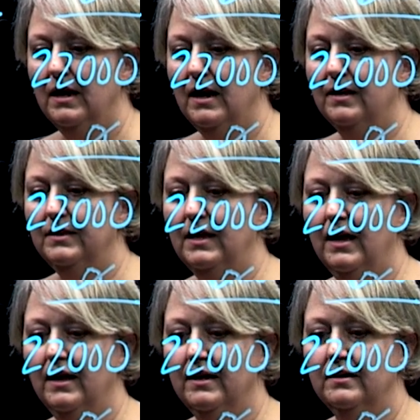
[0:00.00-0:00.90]
at the
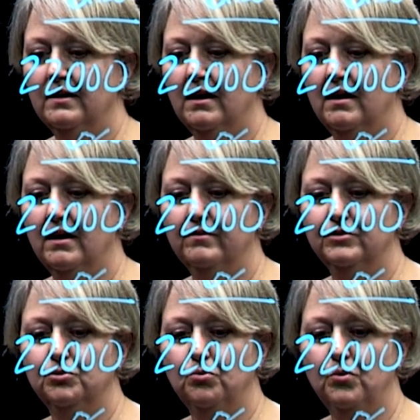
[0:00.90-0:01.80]
end
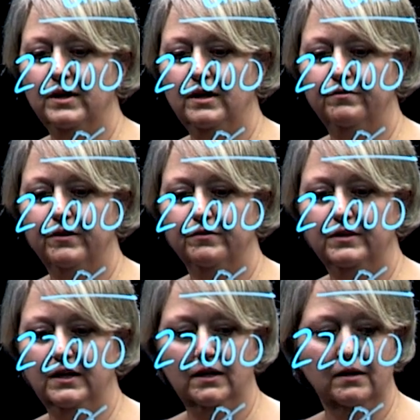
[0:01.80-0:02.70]
of
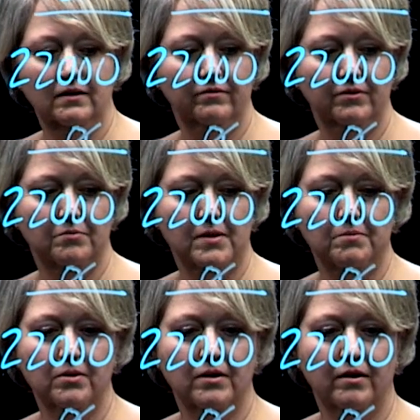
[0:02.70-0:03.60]
2015, if you
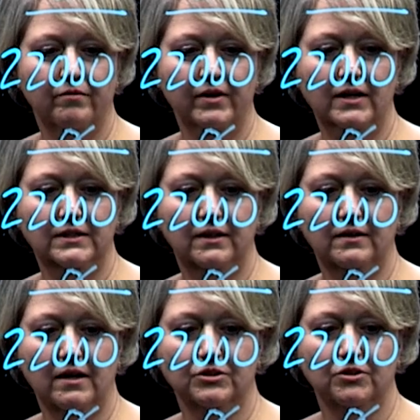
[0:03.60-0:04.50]
remember, of
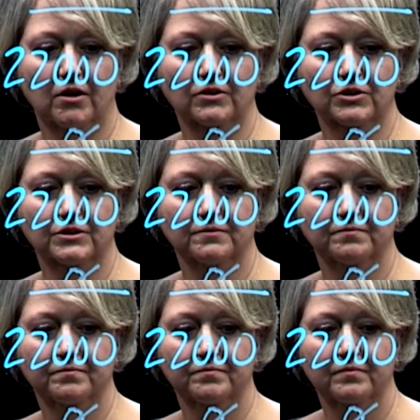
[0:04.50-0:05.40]
$18,000.
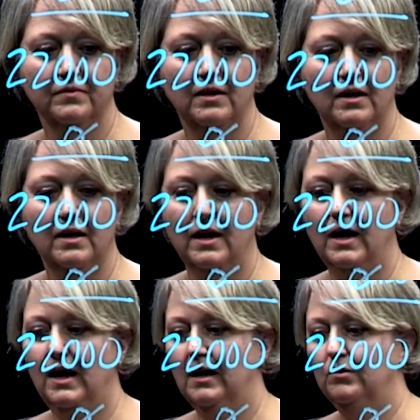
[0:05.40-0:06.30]

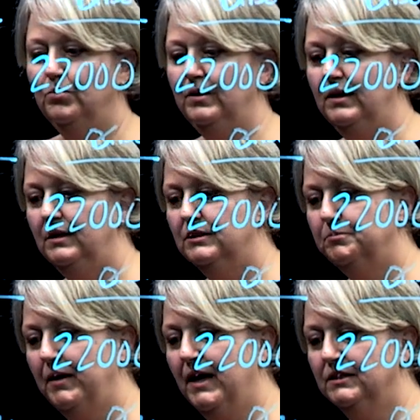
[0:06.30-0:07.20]
And we
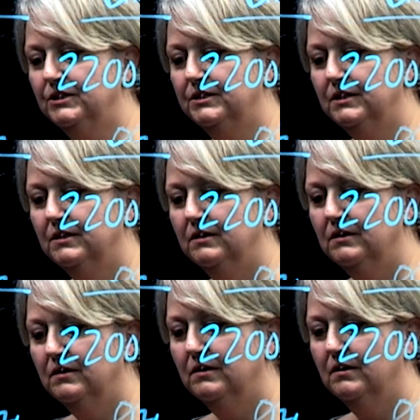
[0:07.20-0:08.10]
spent
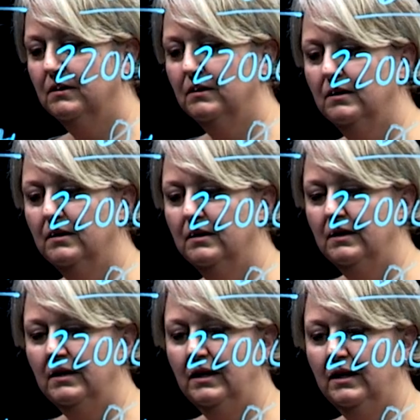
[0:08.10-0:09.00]

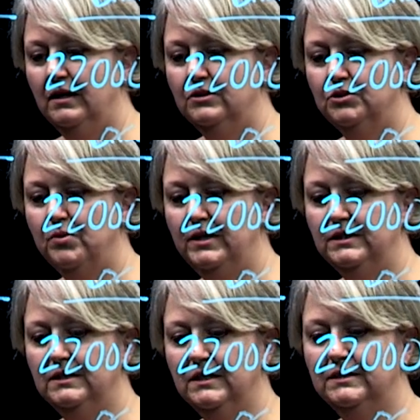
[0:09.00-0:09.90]
in
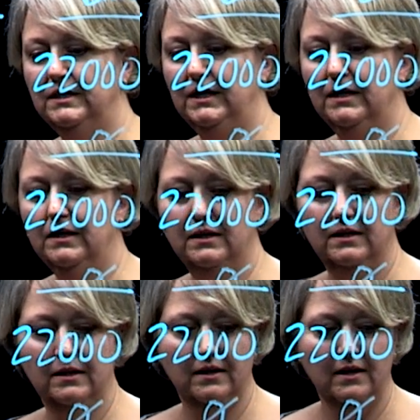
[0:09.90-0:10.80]
2016
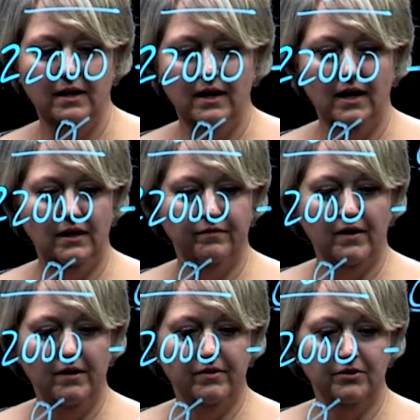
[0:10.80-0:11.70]

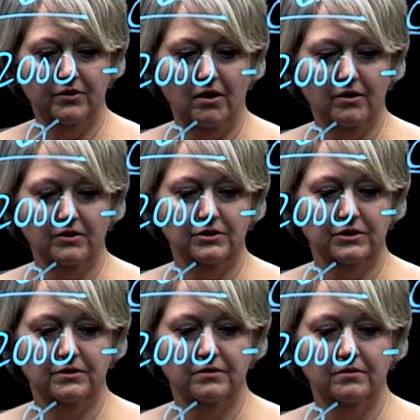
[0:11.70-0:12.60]

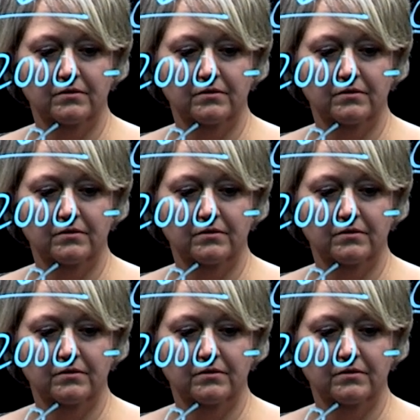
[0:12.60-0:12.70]
$8,500.